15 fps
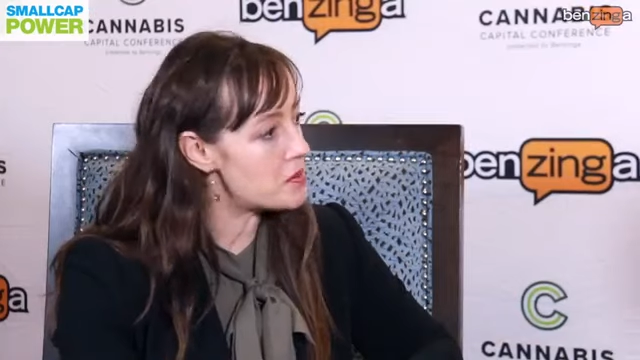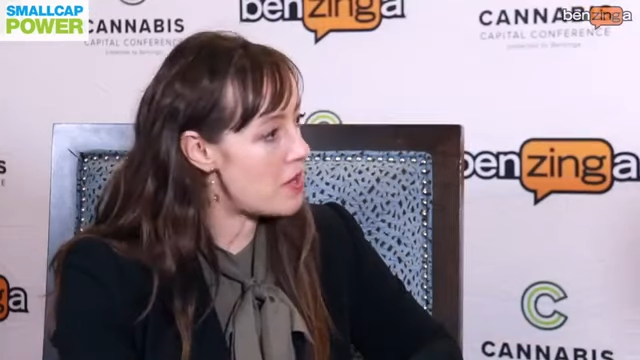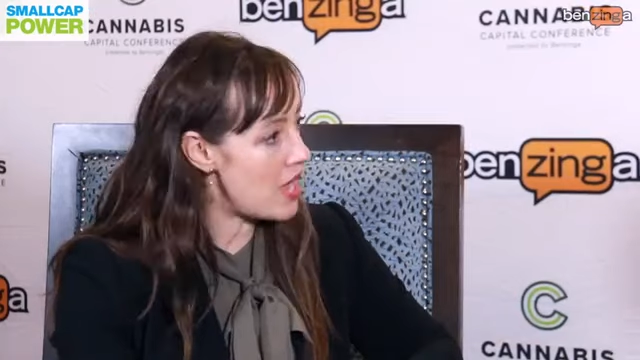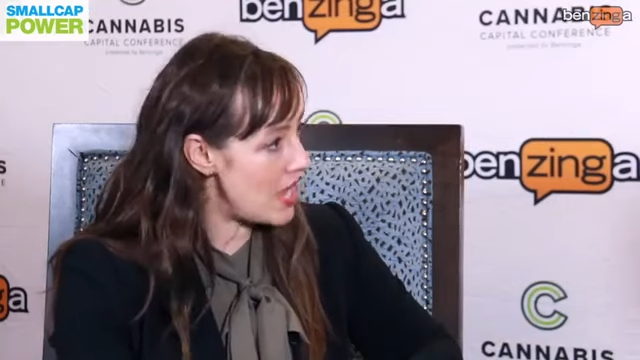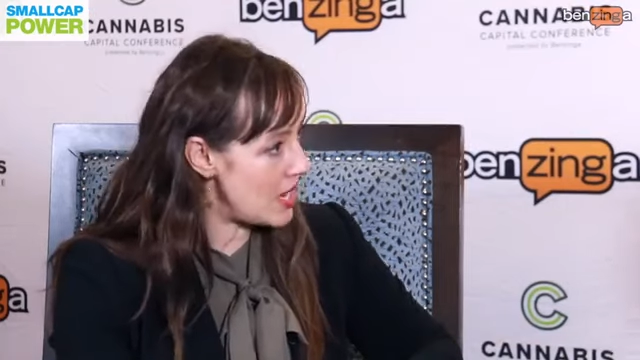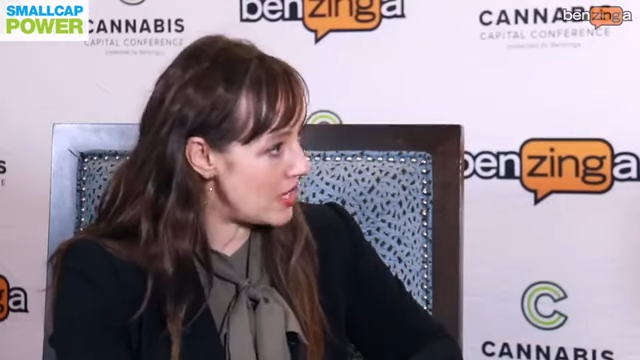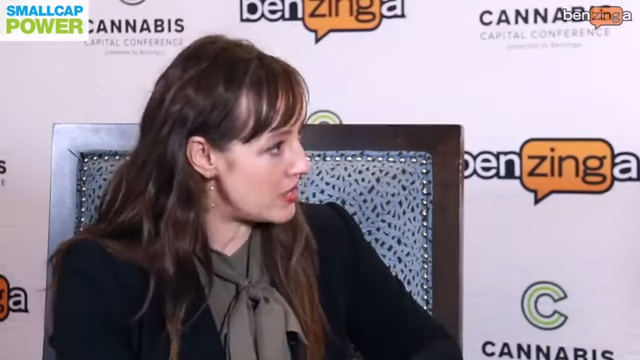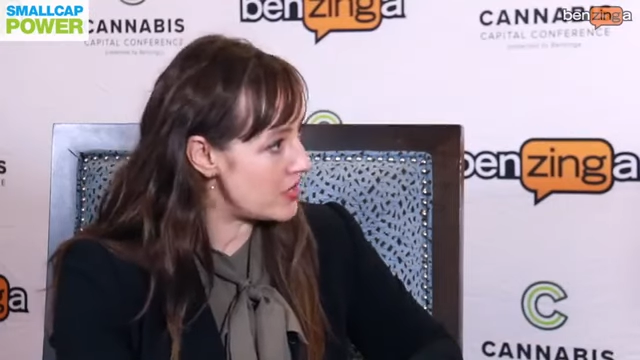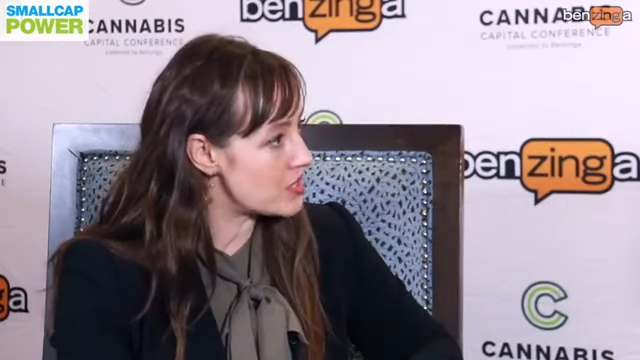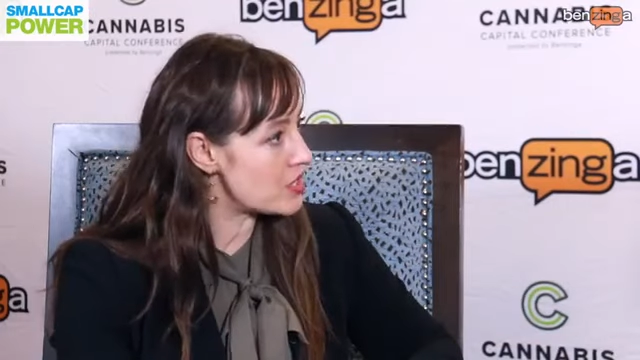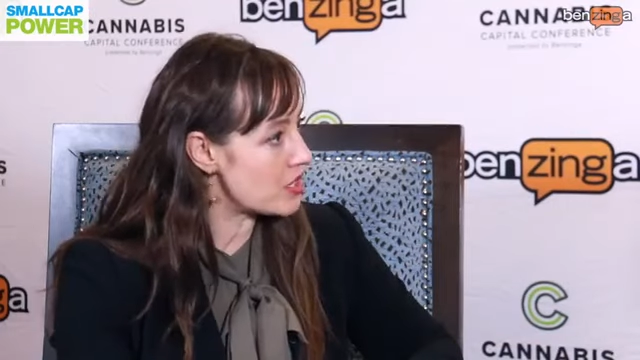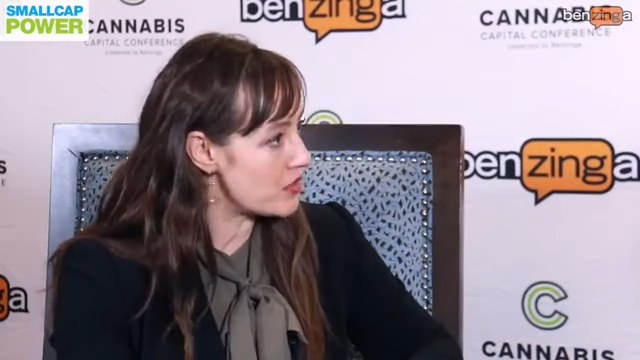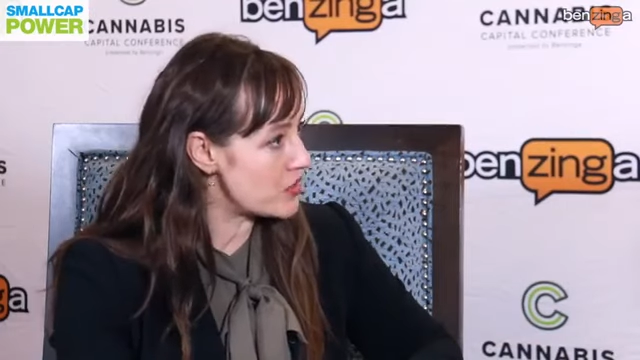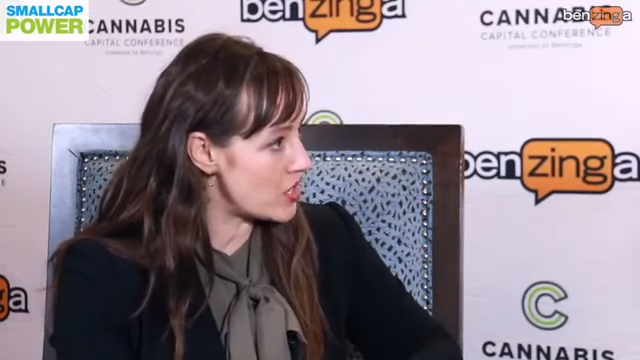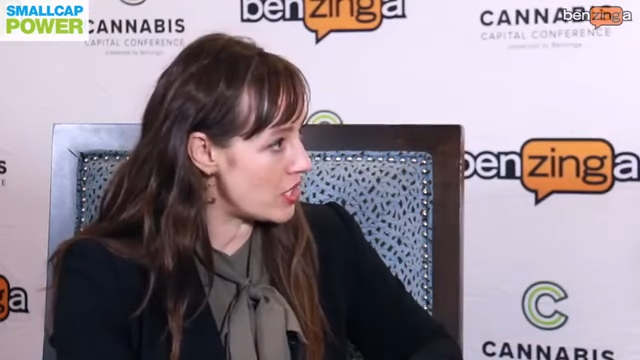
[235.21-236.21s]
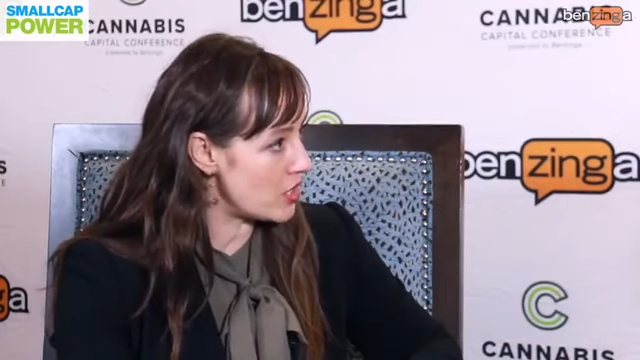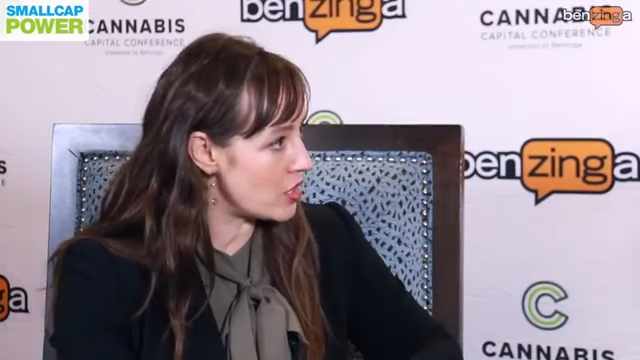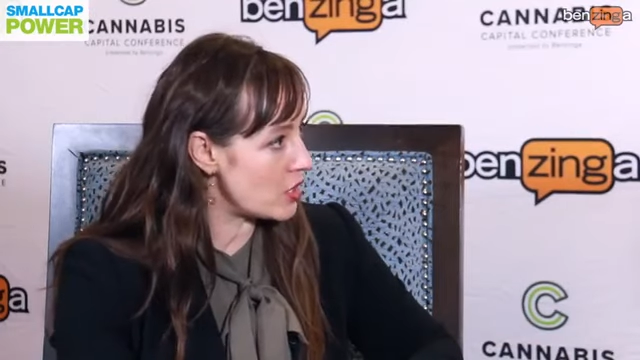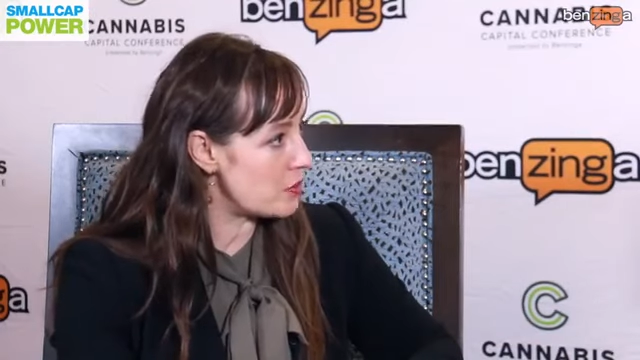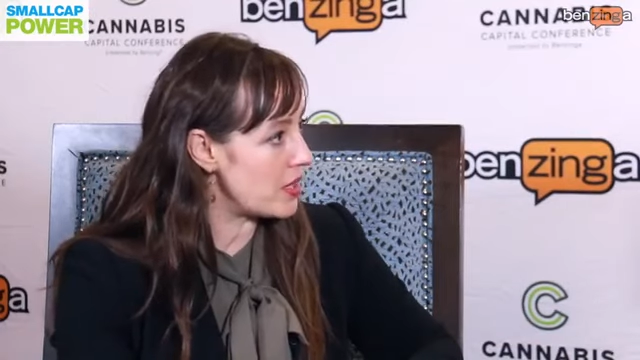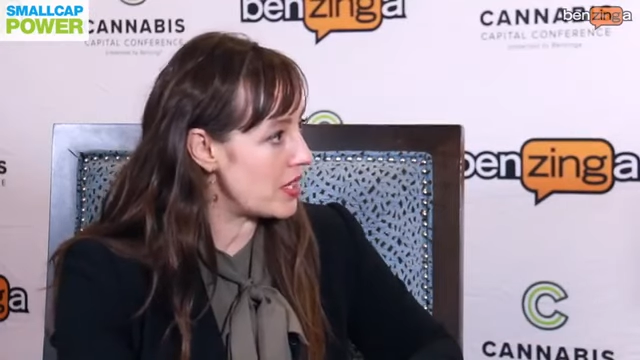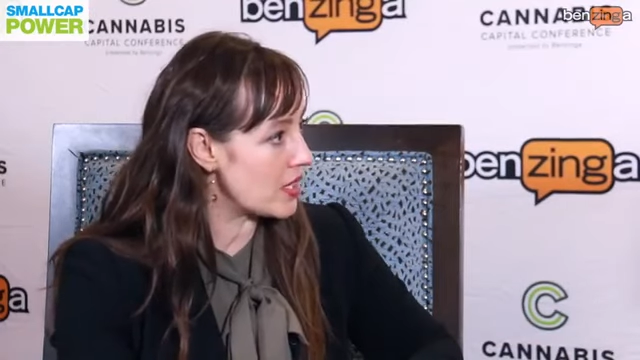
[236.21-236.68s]
Spain that serves our
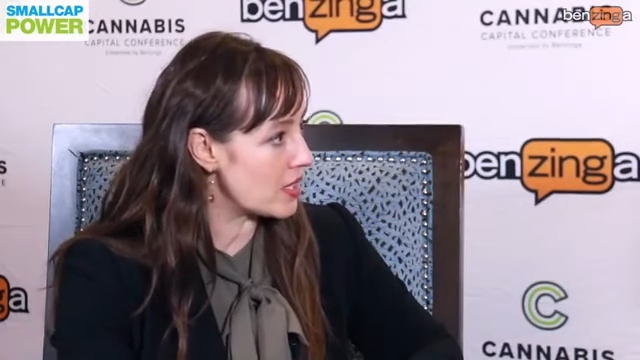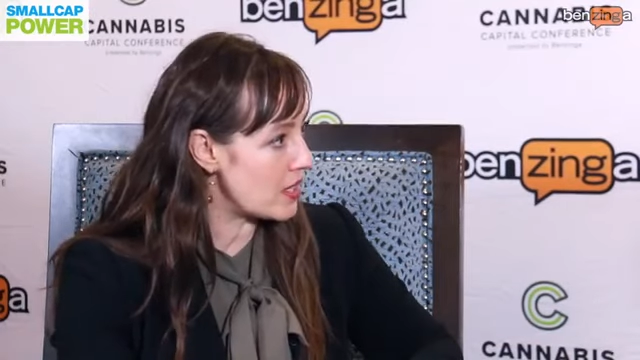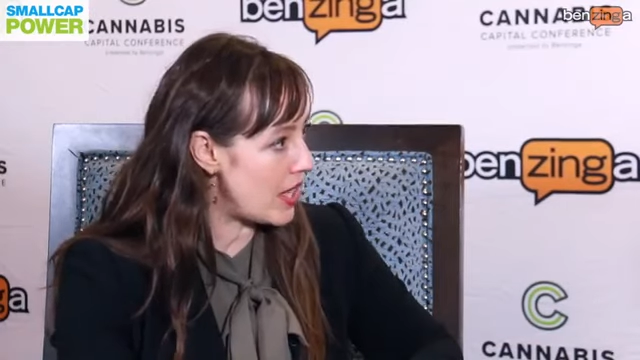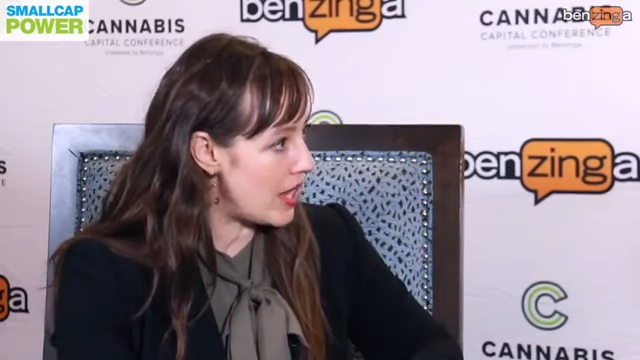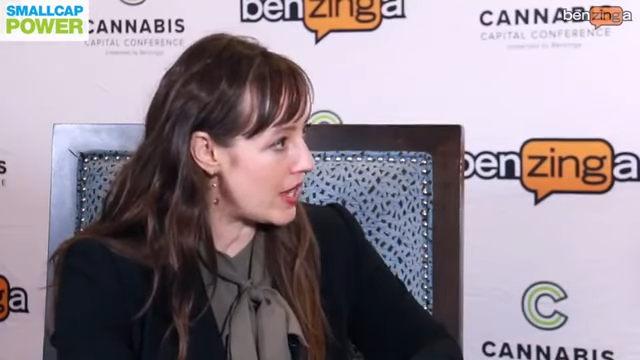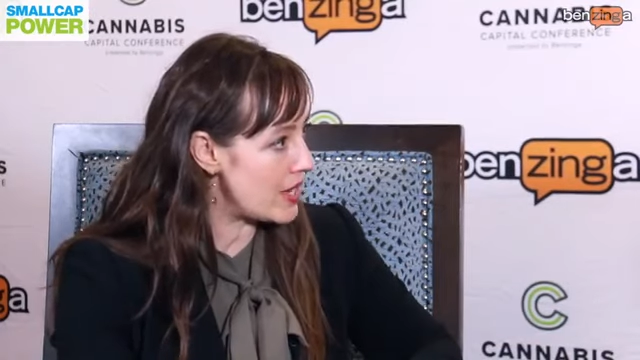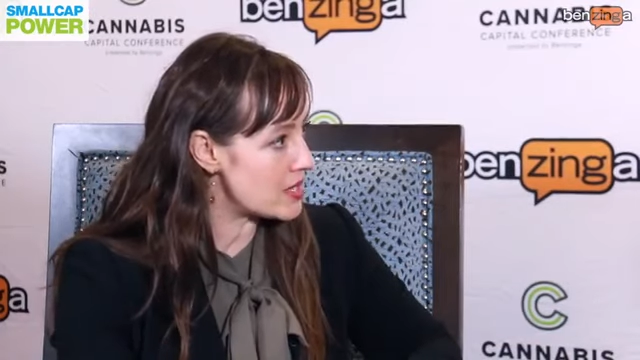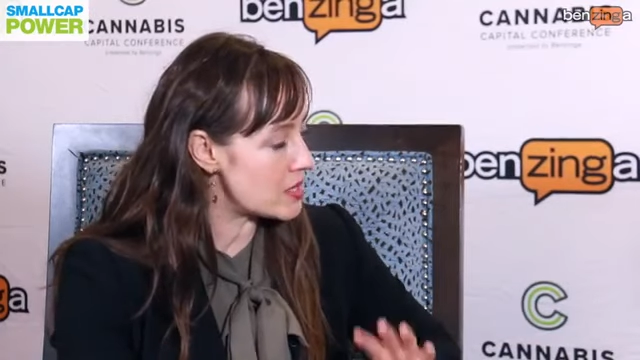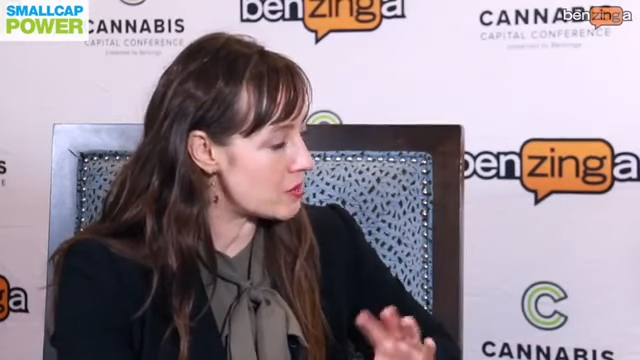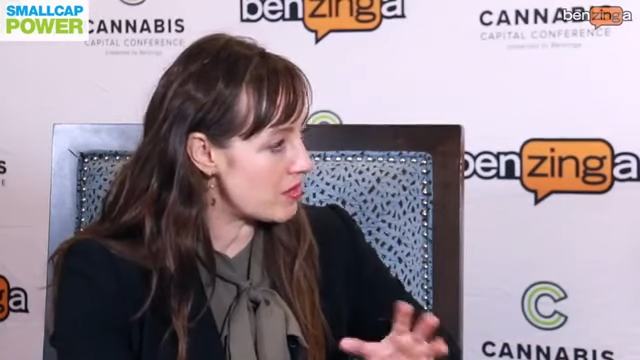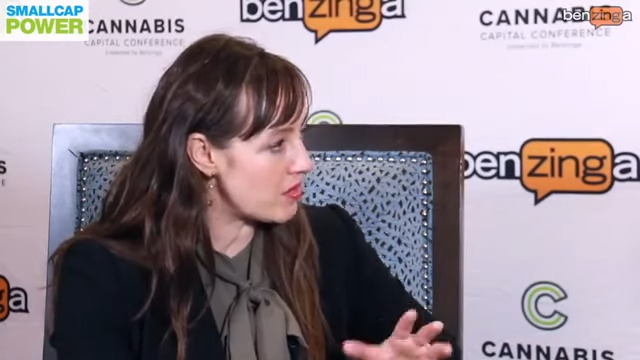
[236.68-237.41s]
European clients.